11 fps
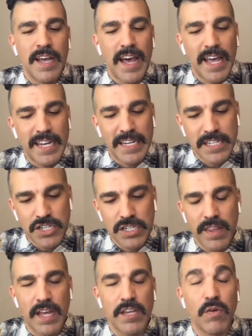And in addition to
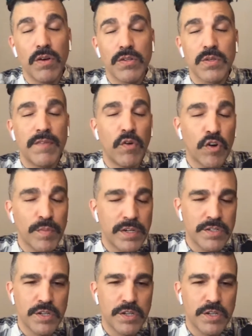that, you also have orbiters